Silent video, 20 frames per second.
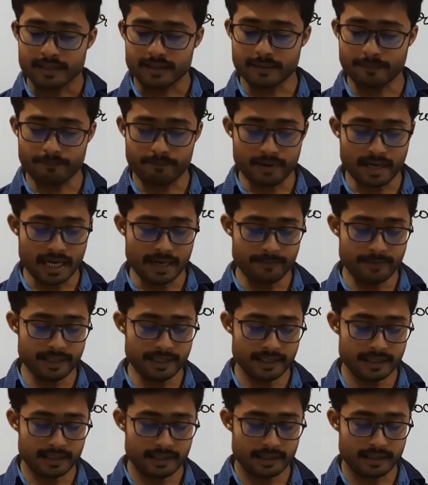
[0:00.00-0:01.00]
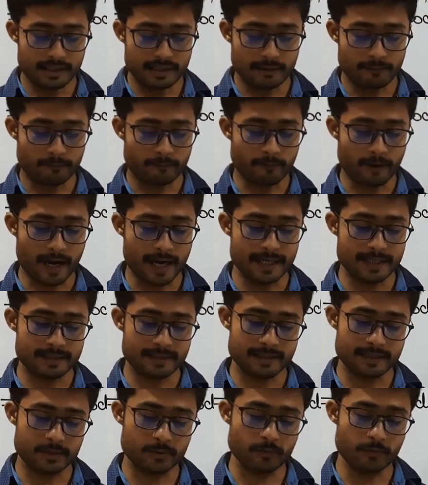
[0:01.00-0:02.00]
The baby
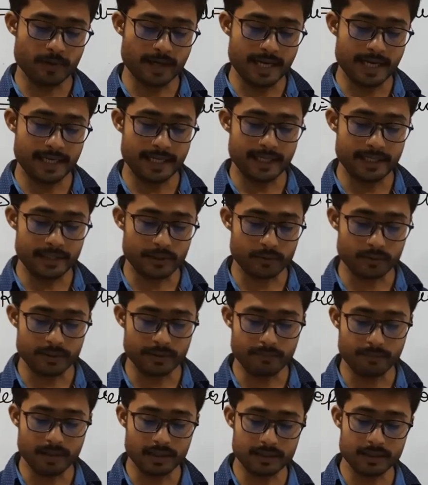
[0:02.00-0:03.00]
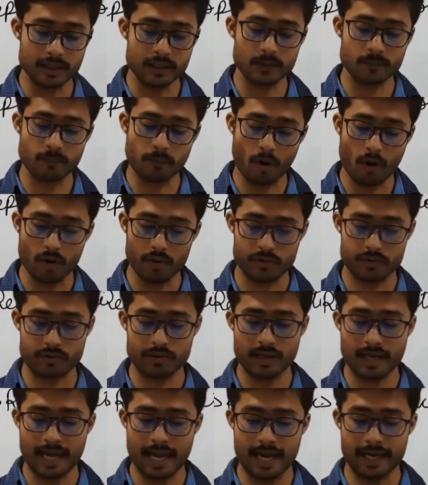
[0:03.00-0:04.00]
finds its way into the mother's pouch
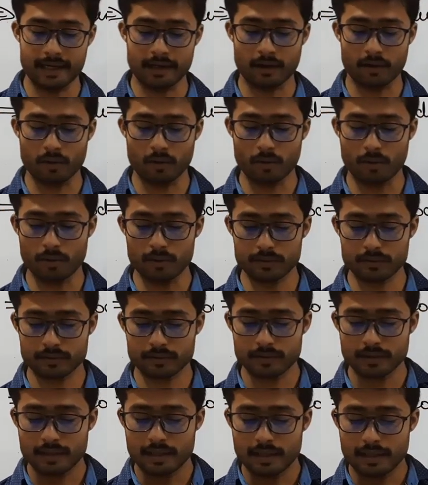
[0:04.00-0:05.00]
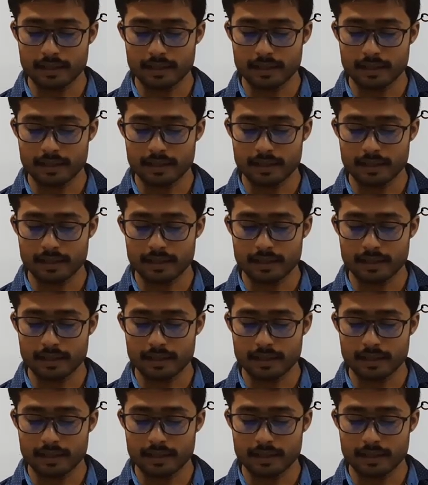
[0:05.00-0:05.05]
and grows